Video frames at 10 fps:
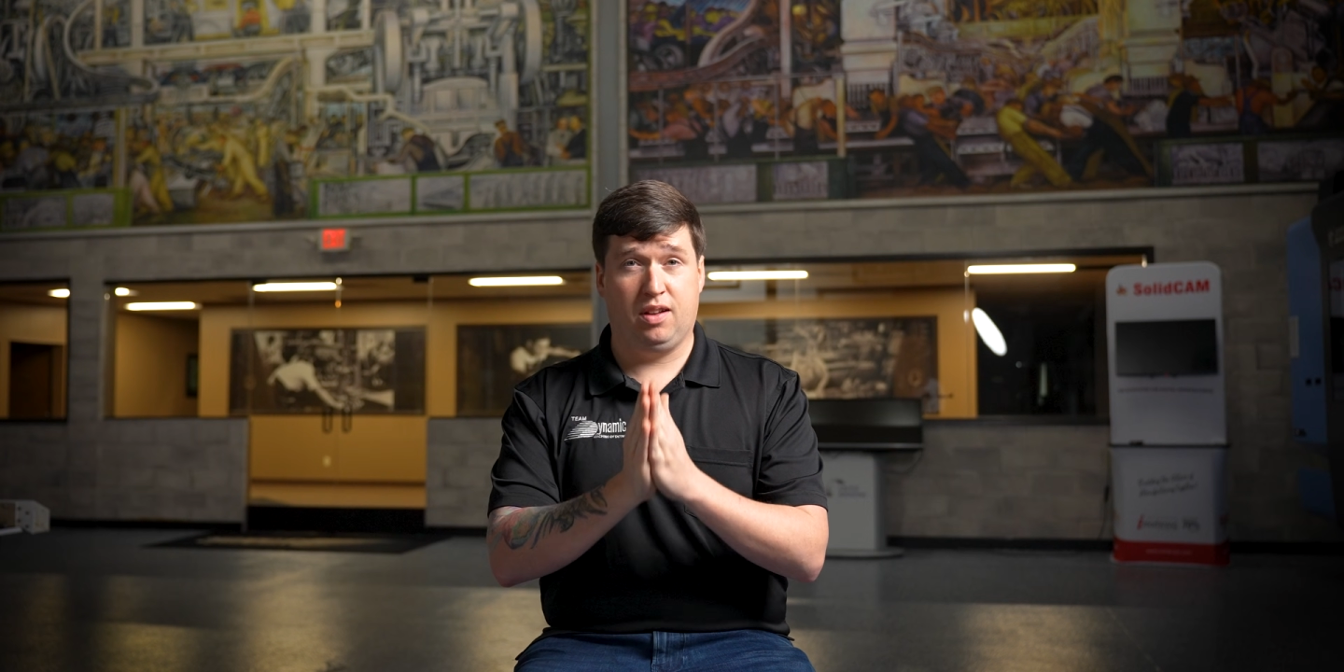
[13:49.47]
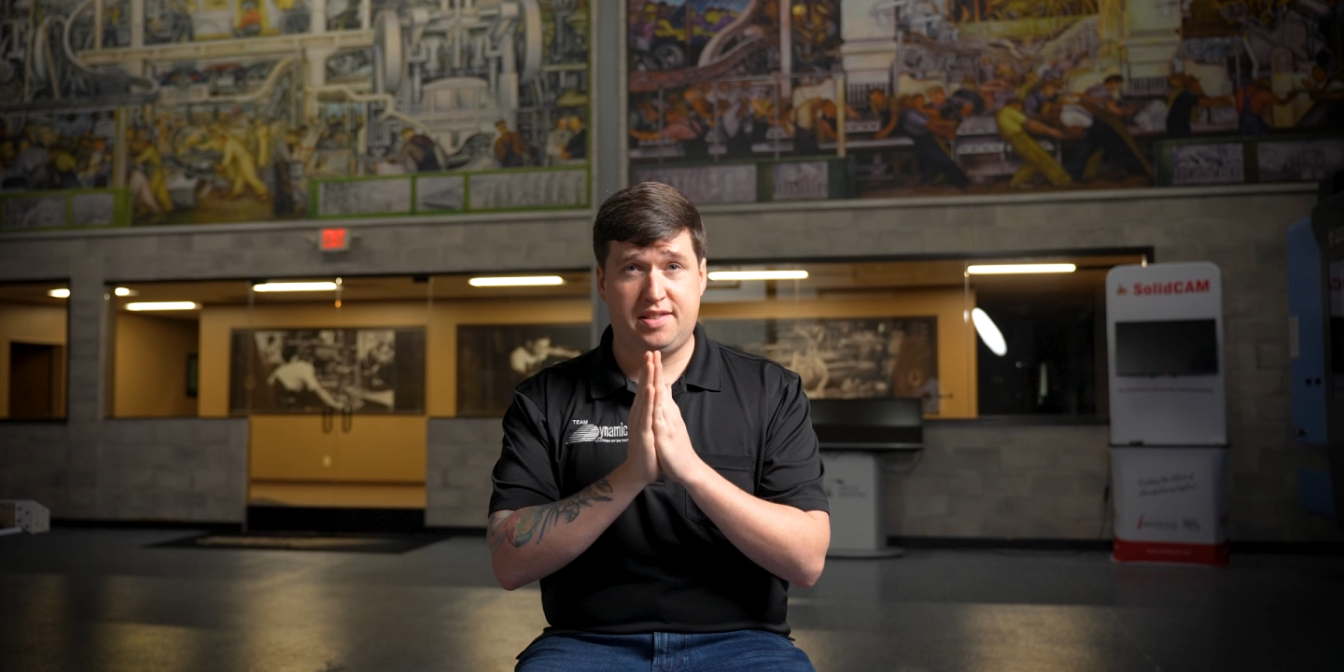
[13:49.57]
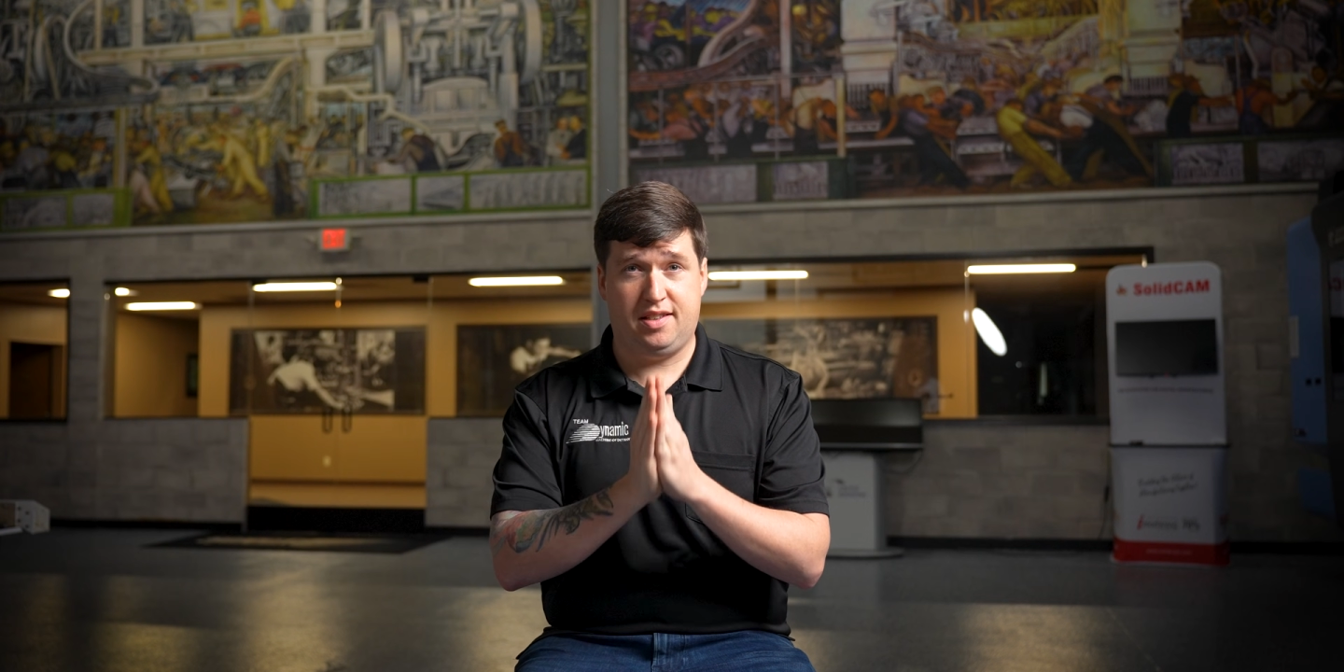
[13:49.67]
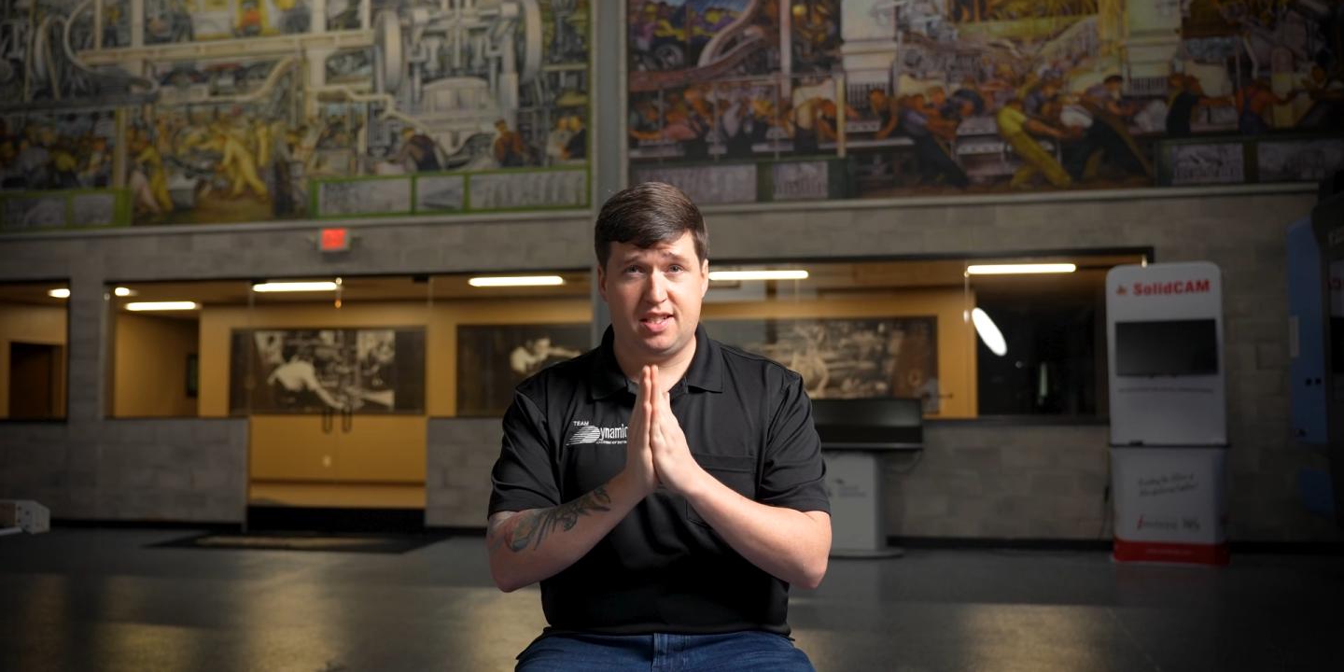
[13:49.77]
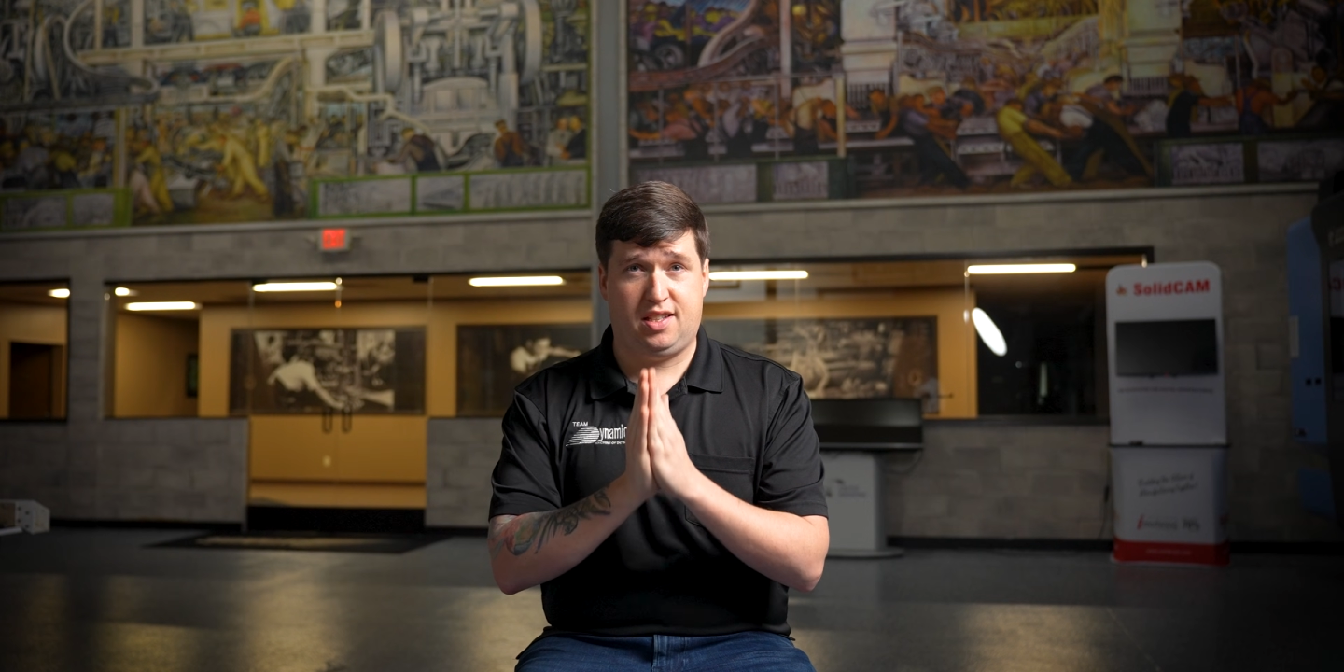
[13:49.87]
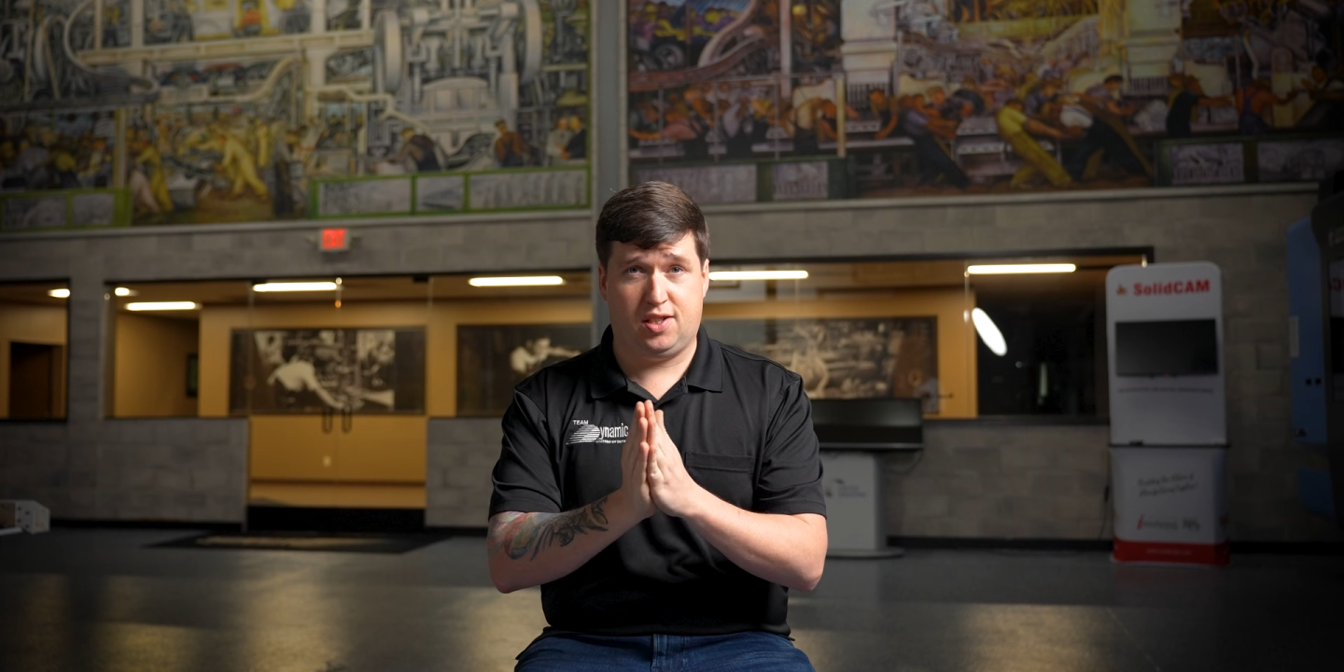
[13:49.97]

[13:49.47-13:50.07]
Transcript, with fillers: listen to